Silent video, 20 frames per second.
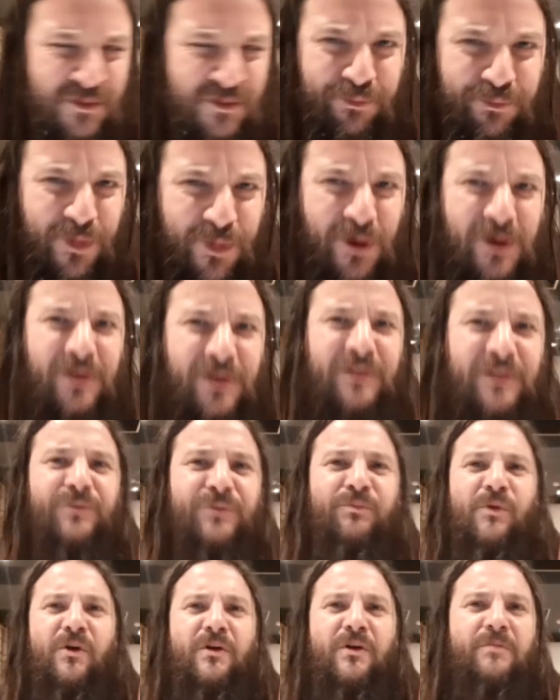impulse,
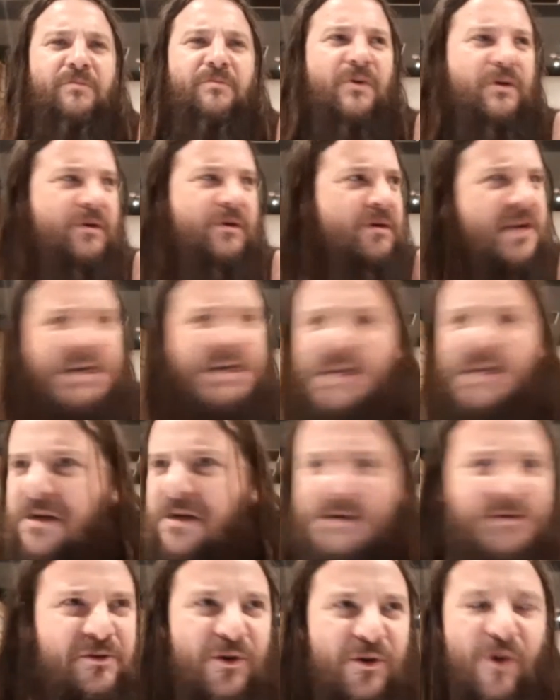more,
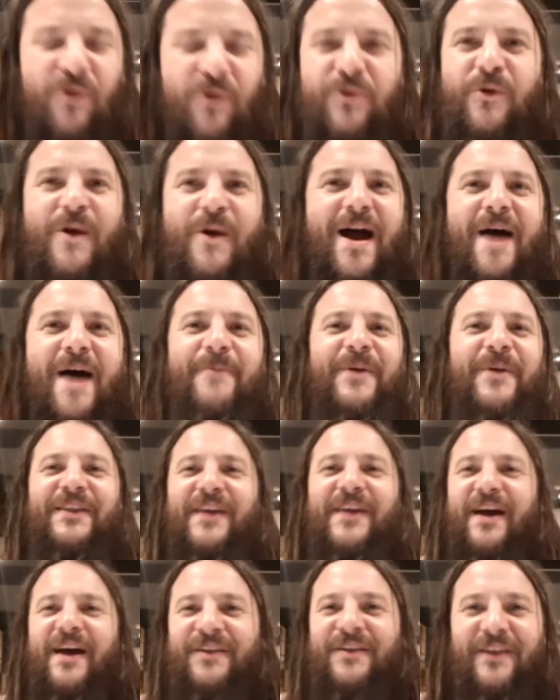you know,
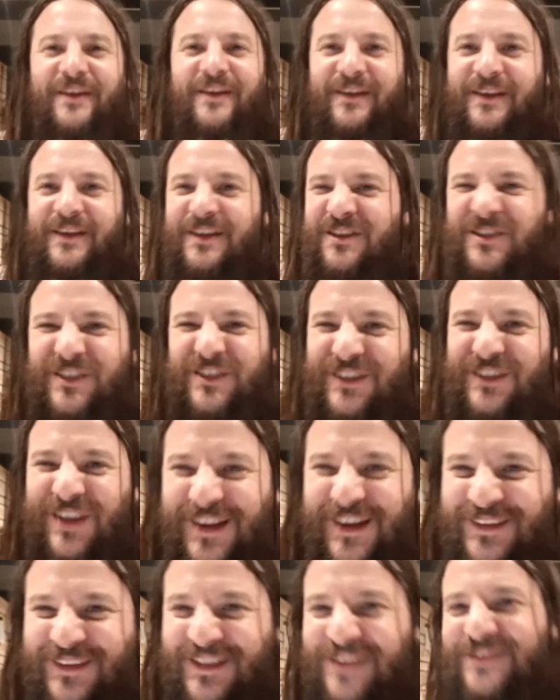rabid and
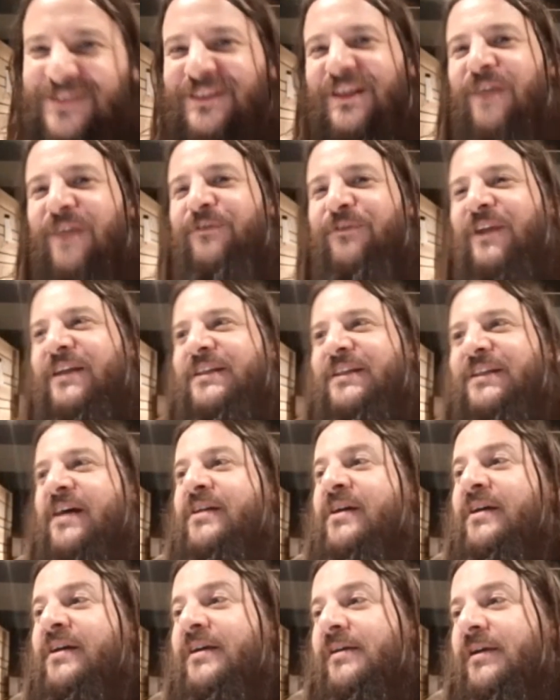instinct and stuff like
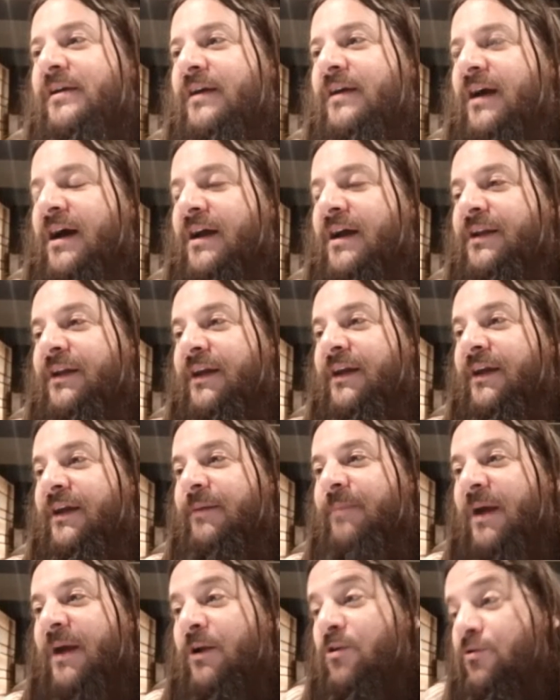that.
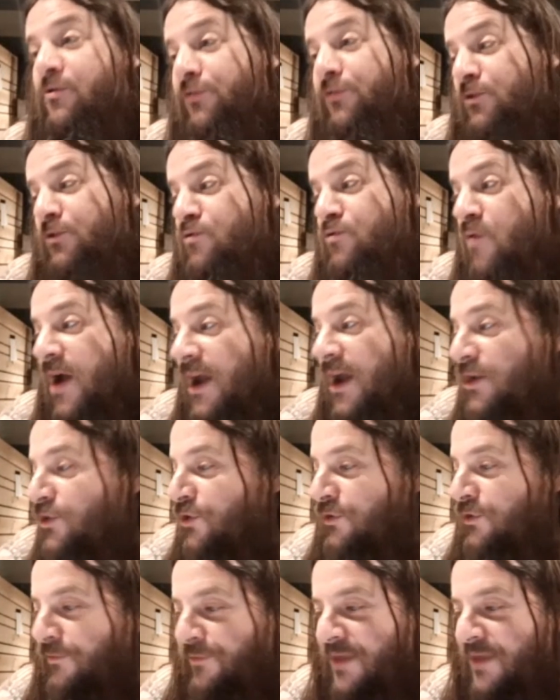And by
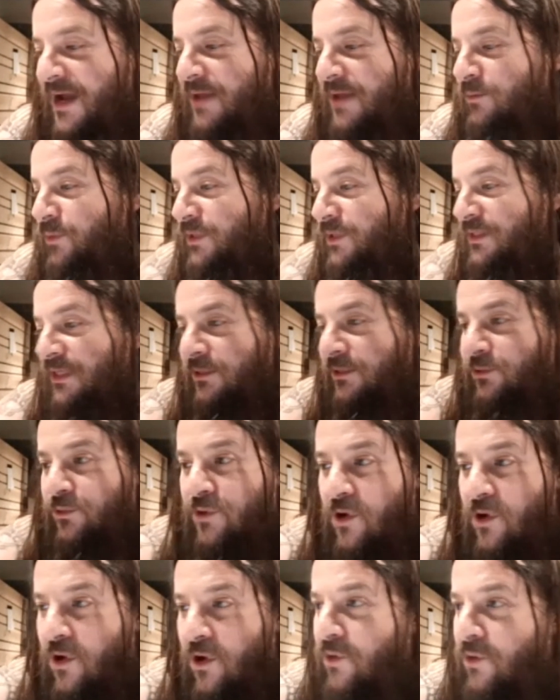continuation of that, we start to
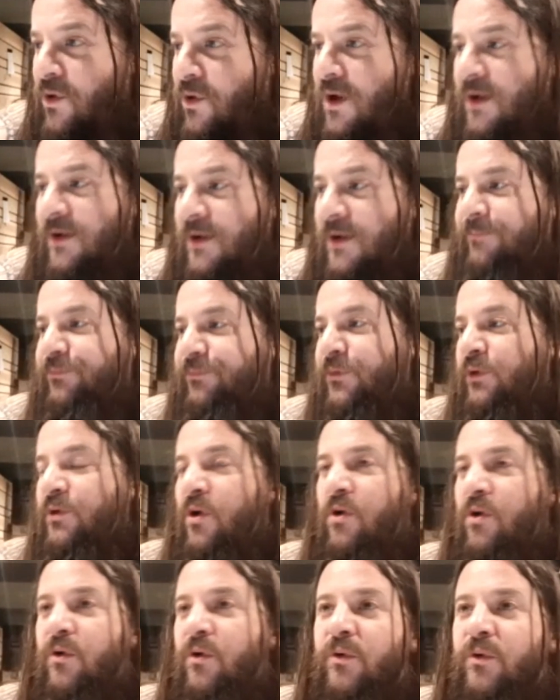go. You
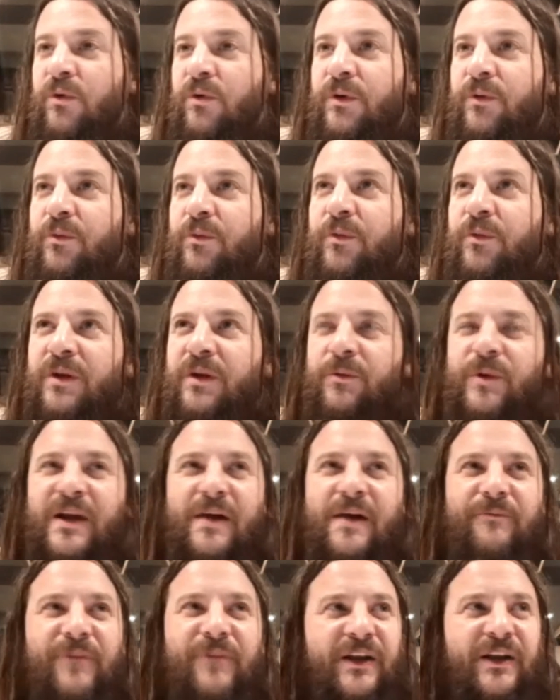know, we
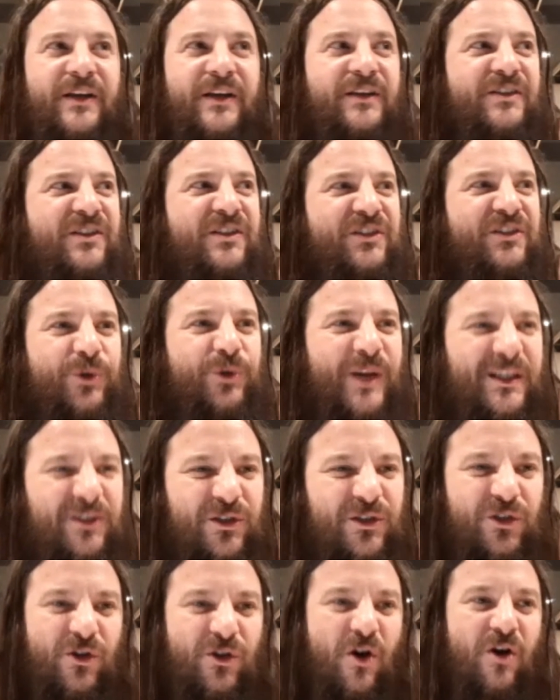have very street
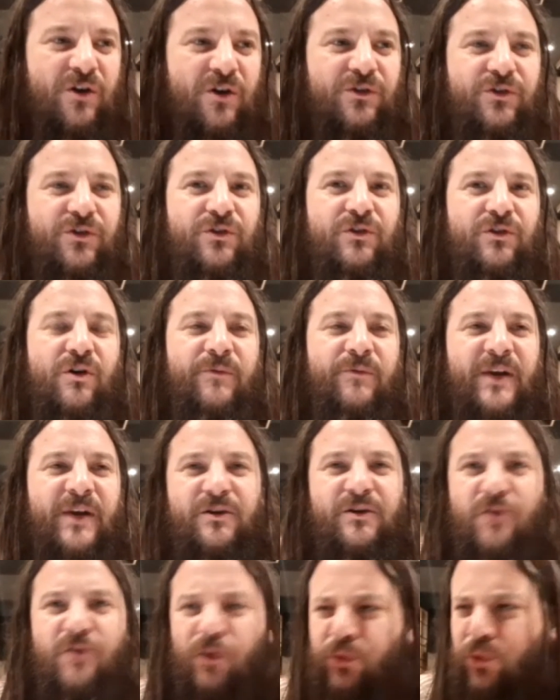songs, you know,
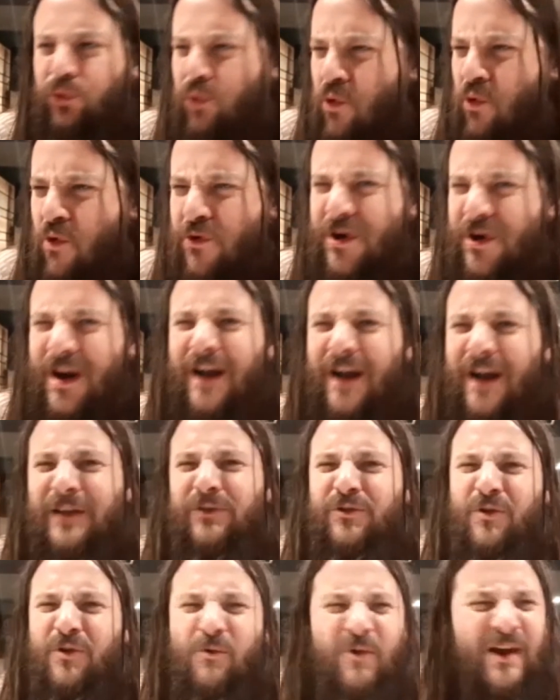very nocturnal,
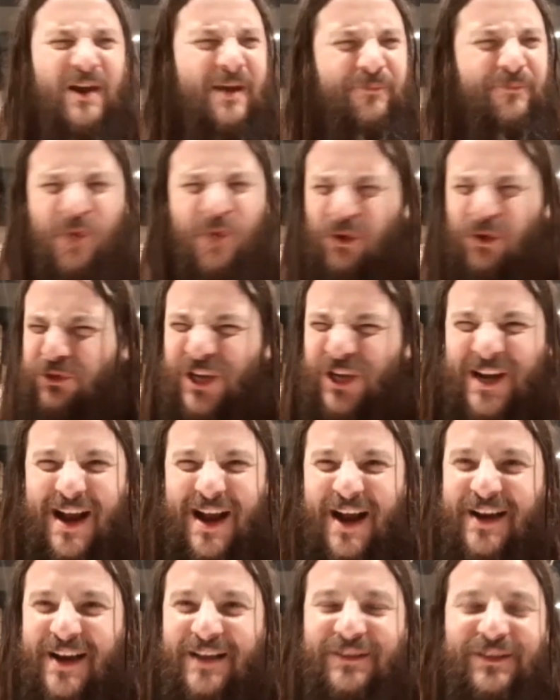you know, we have dodgy
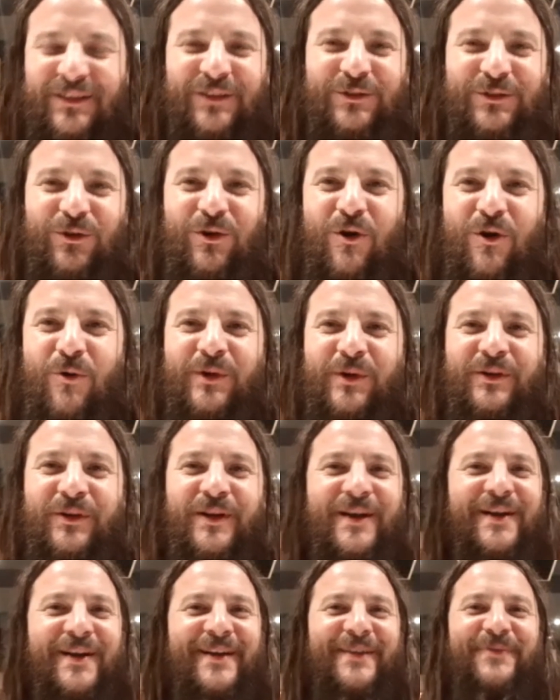characters all over
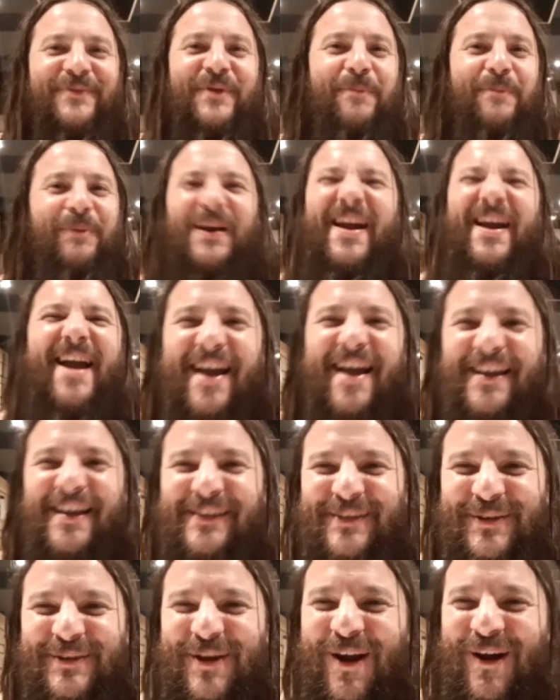the
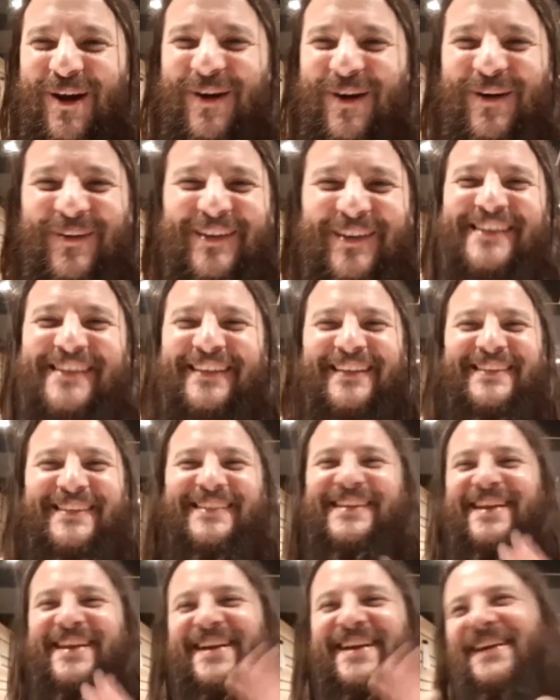place, you know,
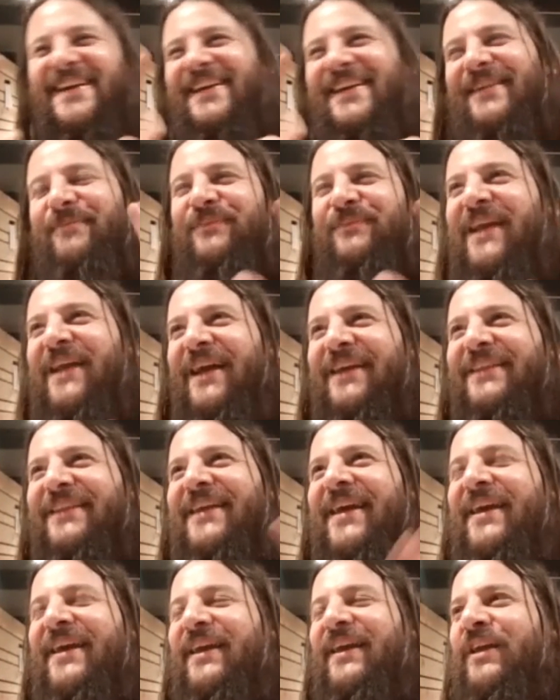it's like
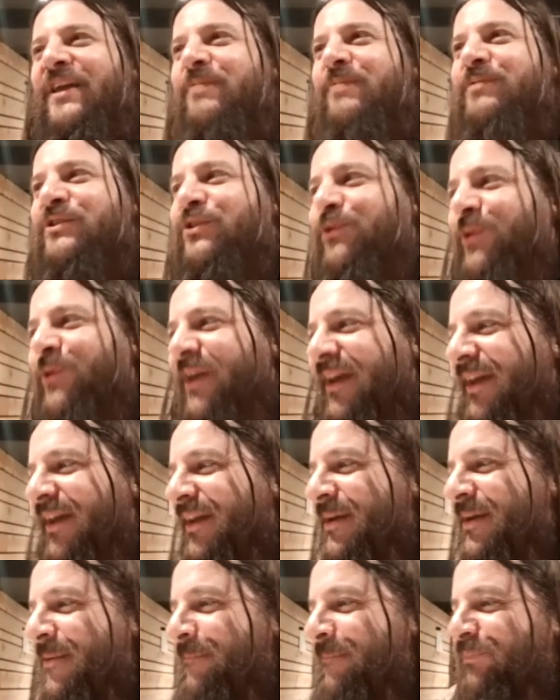the
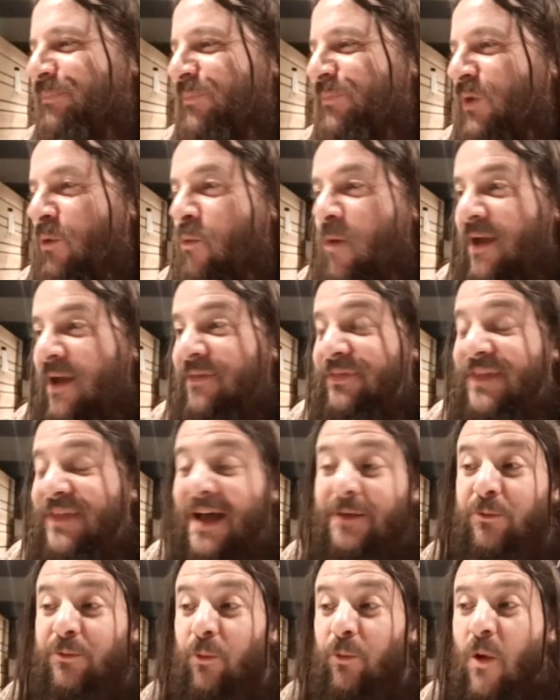imagery went
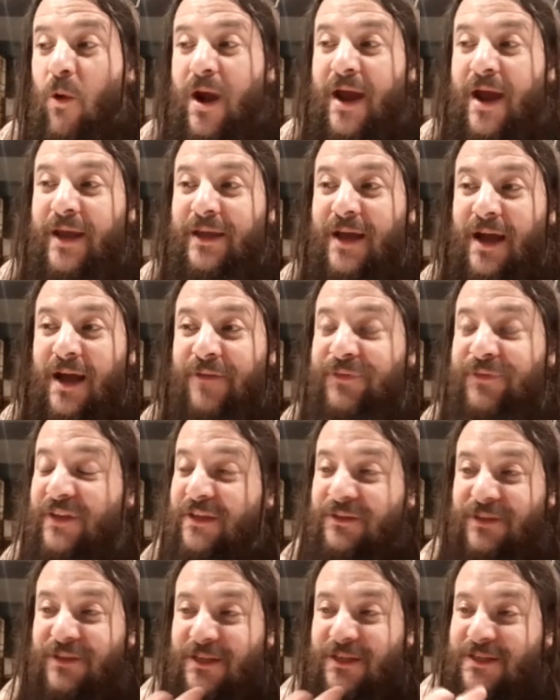that way. And
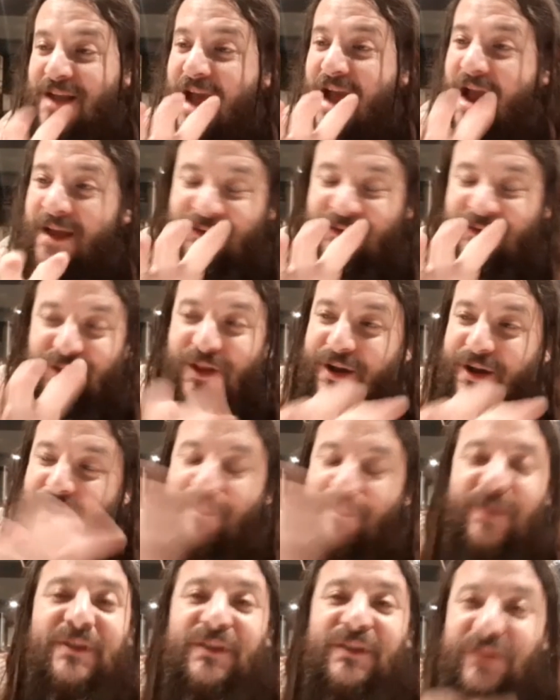this guy is the
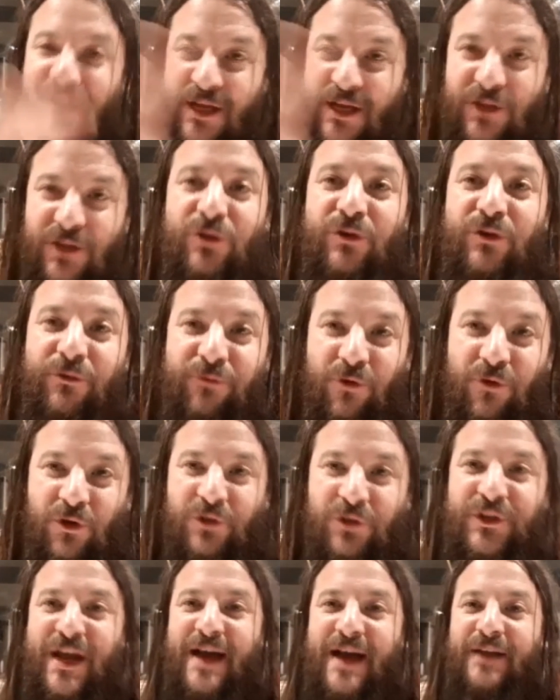representation of all
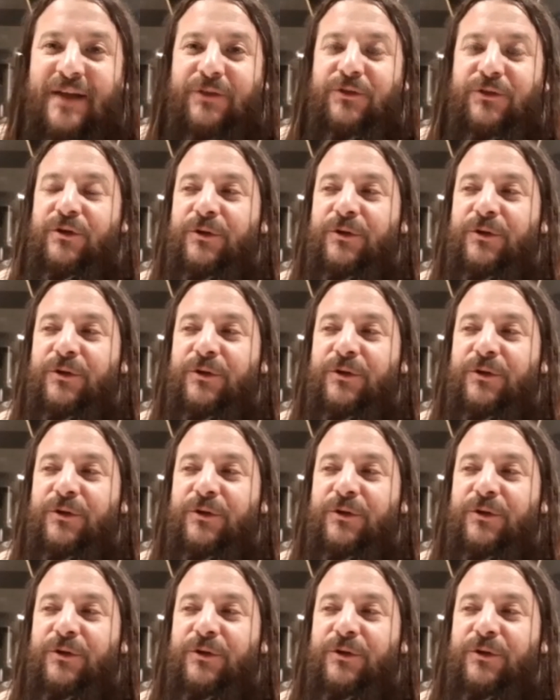that, you